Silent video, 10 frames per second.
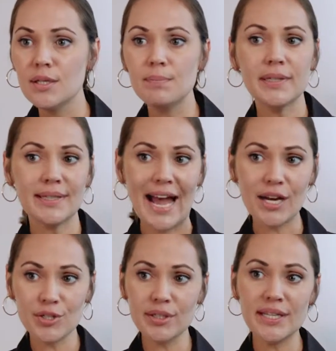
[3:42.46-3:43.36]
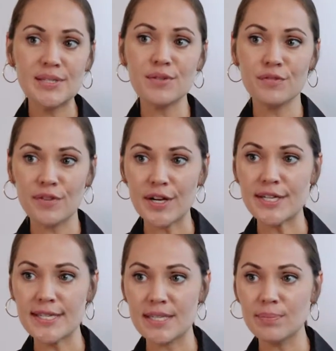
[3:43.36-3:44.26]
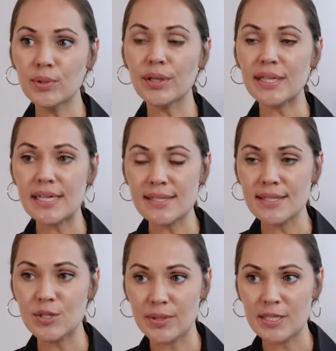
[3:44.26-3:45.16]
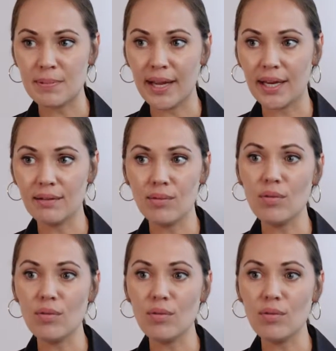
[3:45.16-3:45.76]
But actually, it's very simple and easy to explain.